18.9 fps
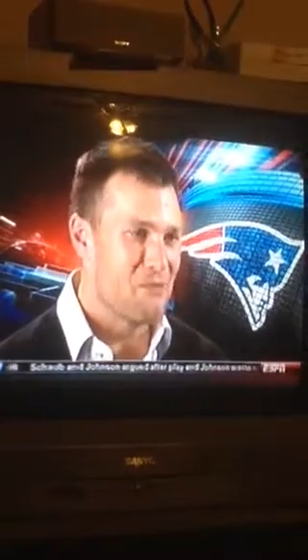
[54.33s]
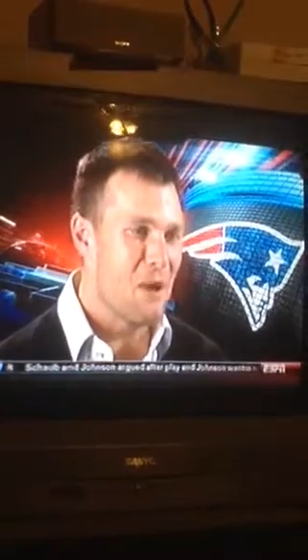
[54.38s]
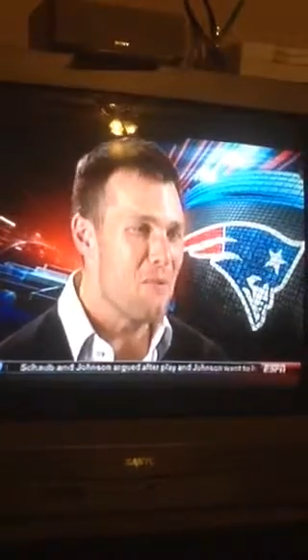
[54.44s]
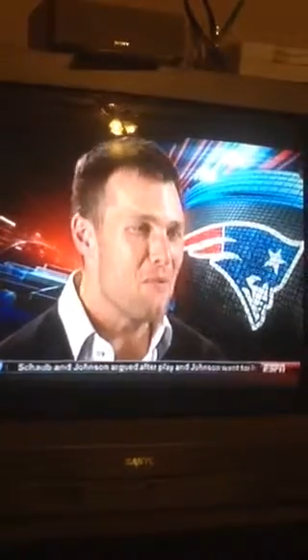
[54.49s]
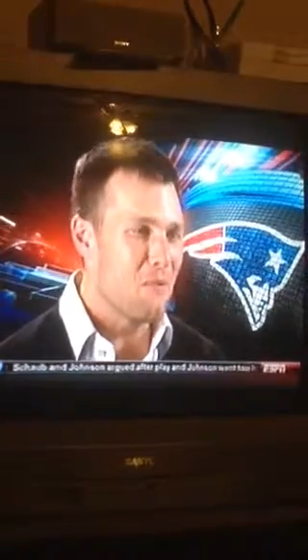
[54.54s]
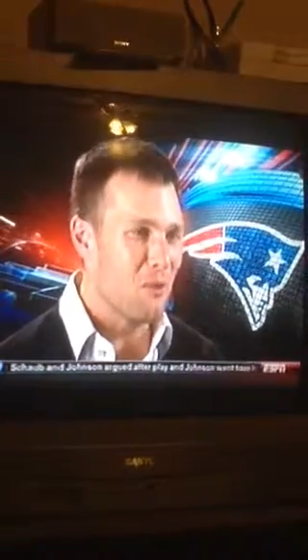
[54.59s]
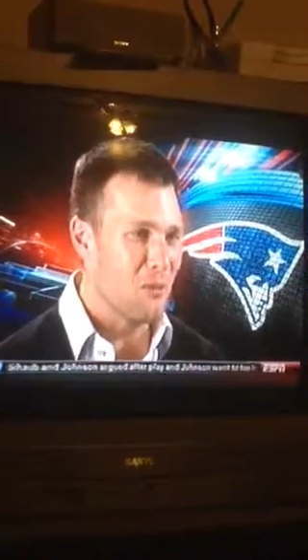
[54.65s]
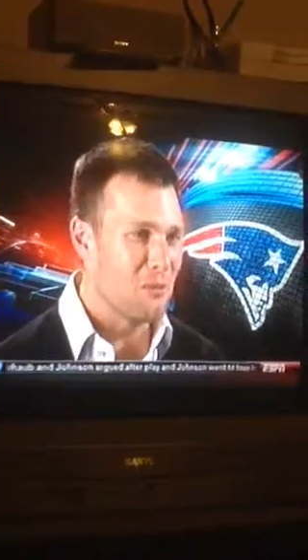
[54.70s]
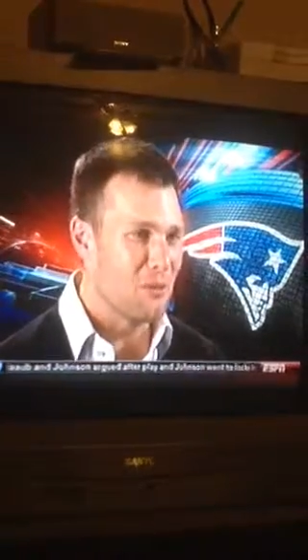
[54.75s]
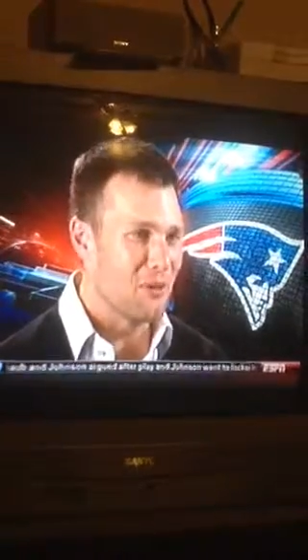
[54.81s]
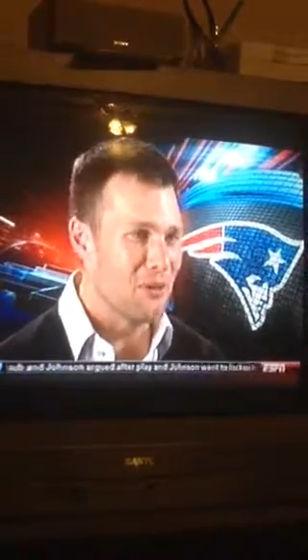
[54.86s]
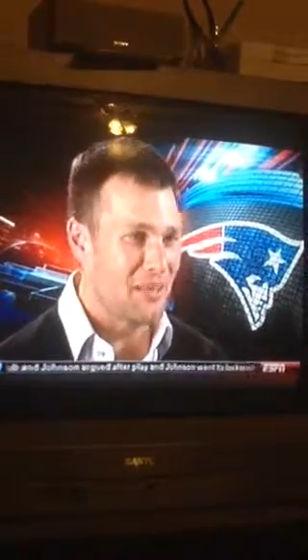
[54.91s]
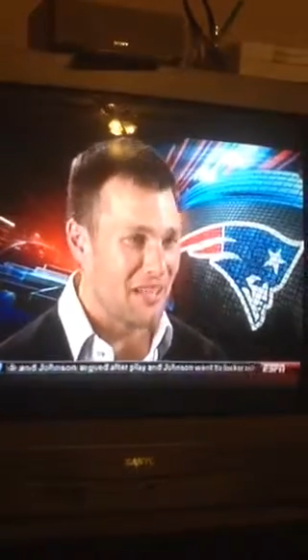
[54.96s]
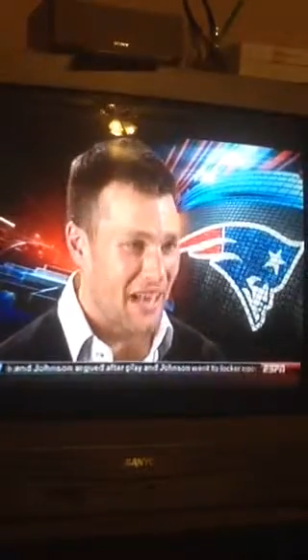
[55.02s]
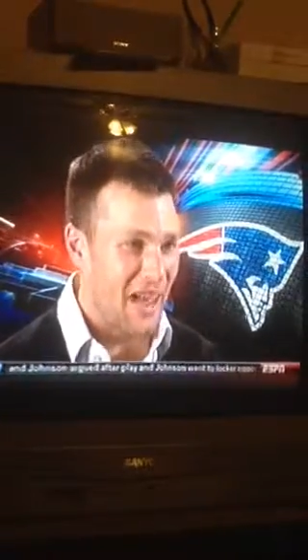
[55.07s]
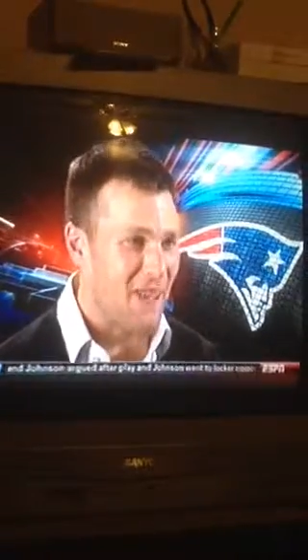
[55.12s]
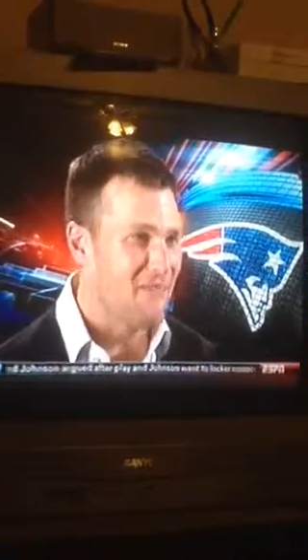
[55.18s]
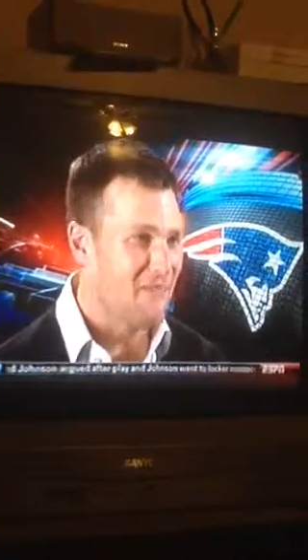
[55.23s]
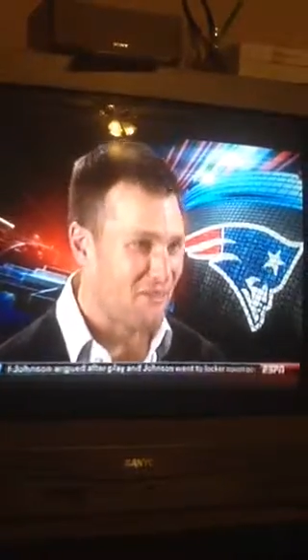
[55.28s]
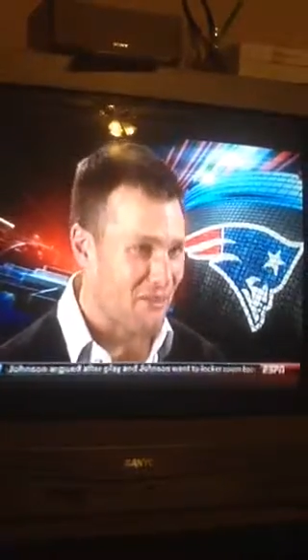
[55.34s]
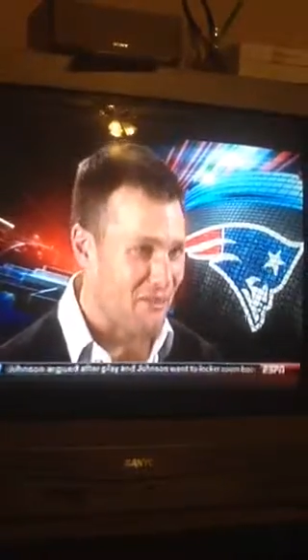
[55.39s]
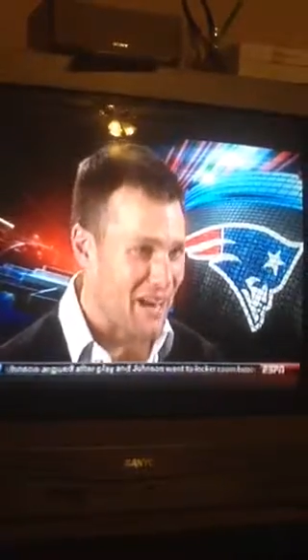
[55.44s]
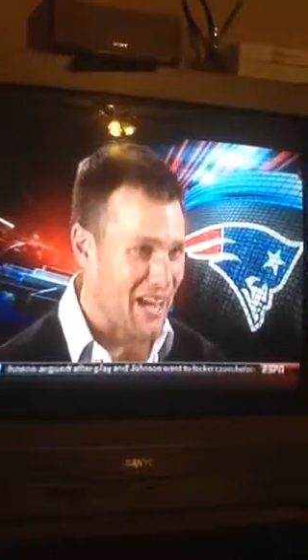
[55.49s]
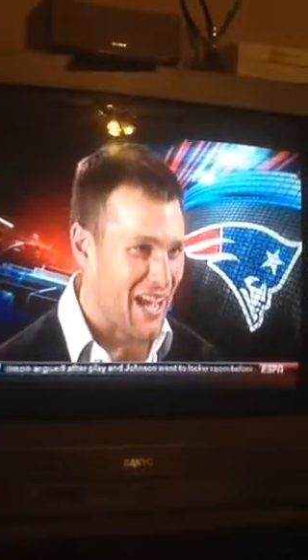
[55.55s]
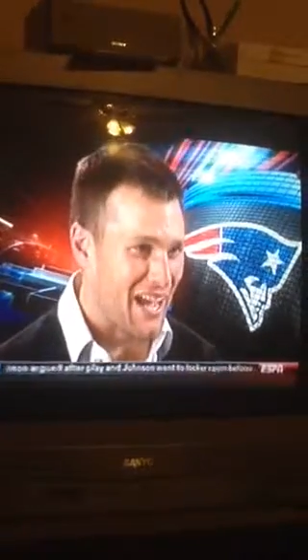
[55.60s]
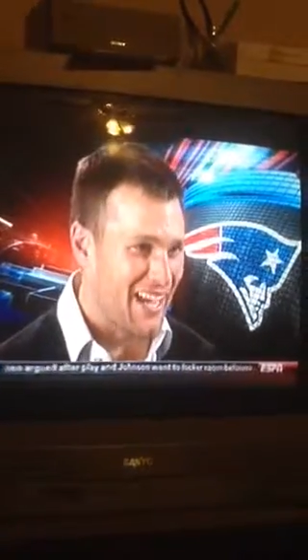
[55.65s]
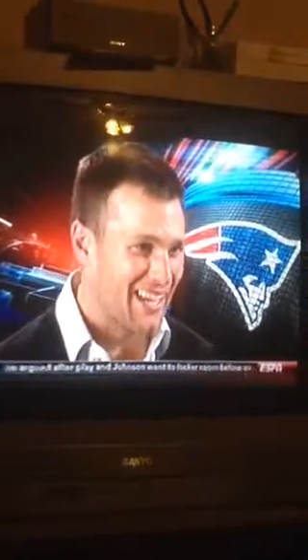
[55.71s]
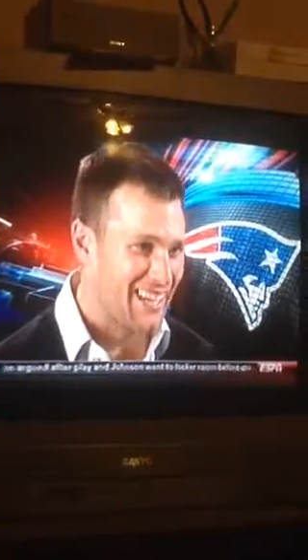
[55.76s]
Way more ability than I've
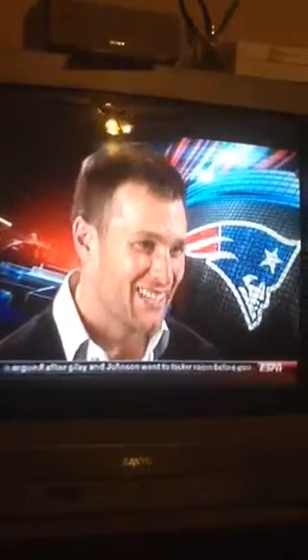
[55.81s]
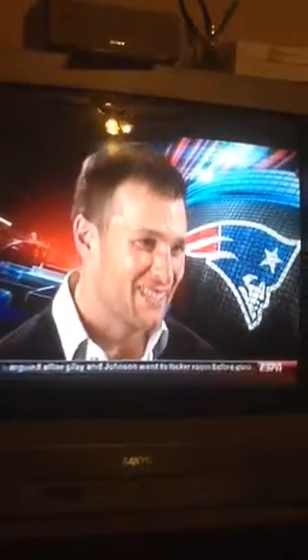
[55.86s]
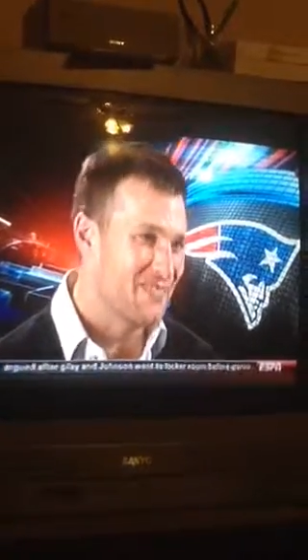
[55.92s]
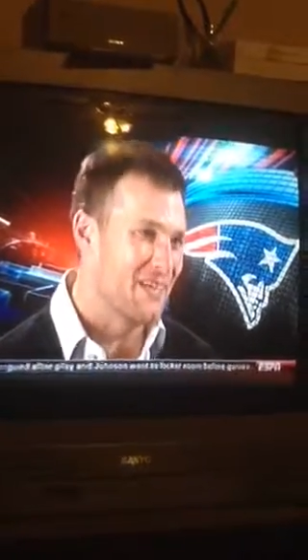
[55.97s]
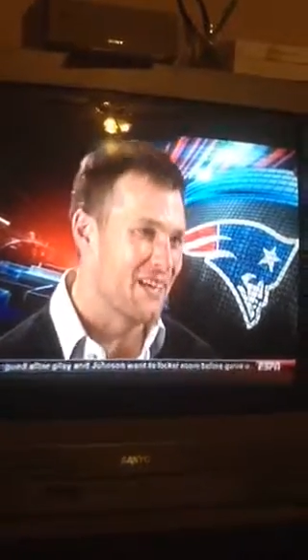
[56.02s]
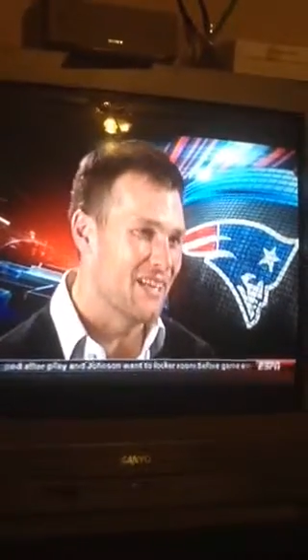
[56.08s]
ever had.